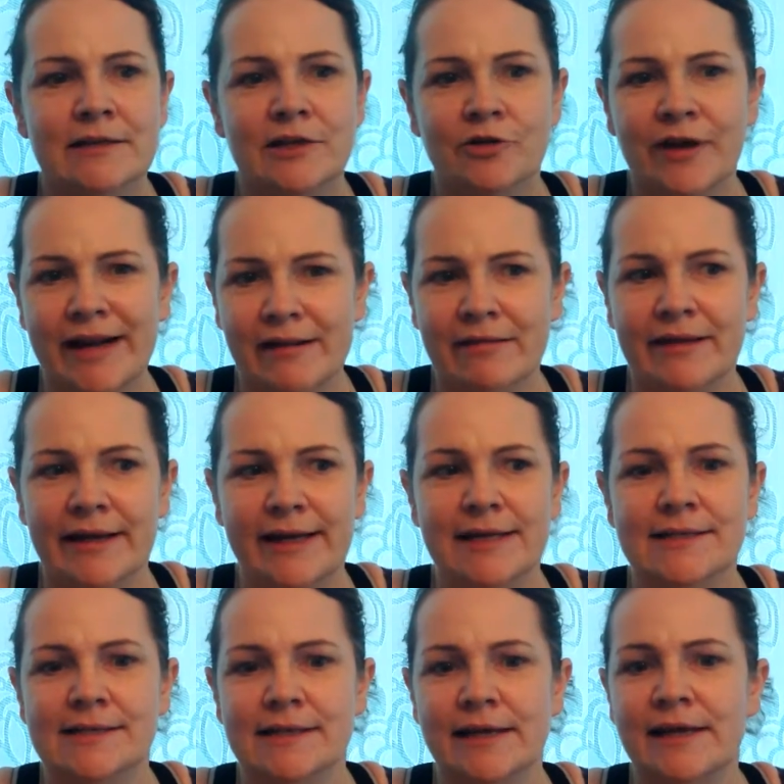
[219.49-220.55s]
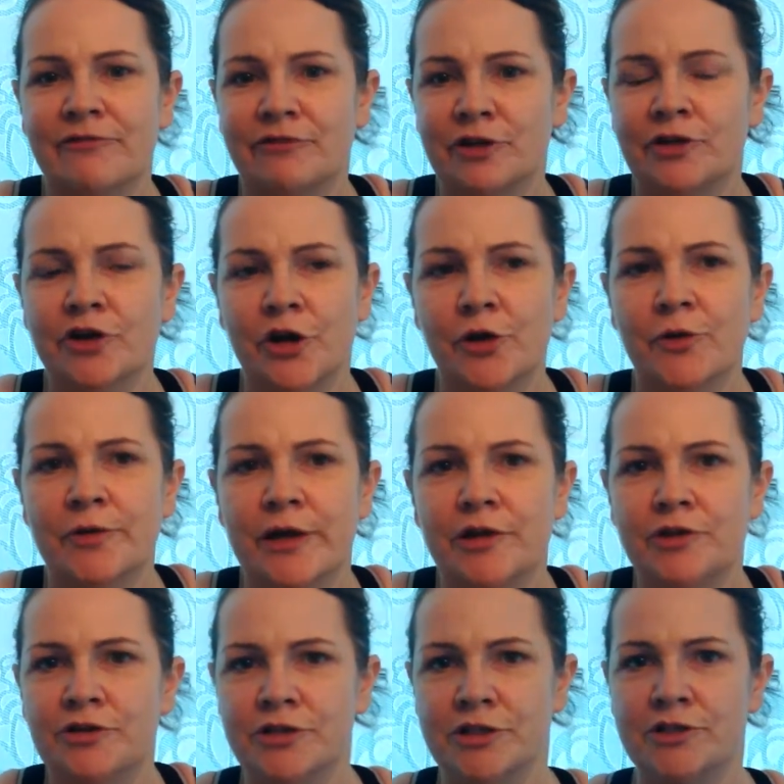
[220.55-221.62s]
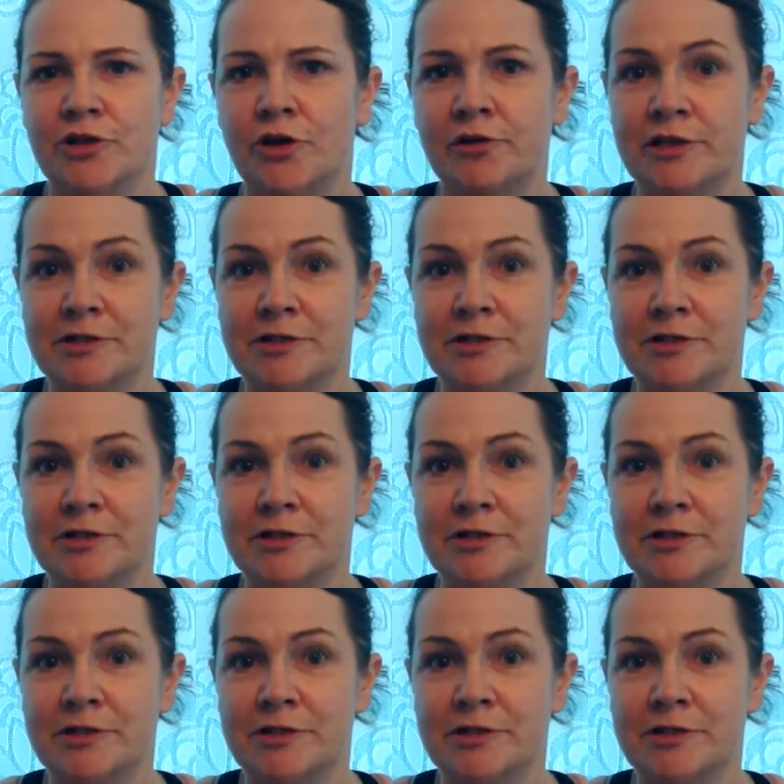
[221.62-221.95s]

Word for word: The great thing is that if you know that you're just going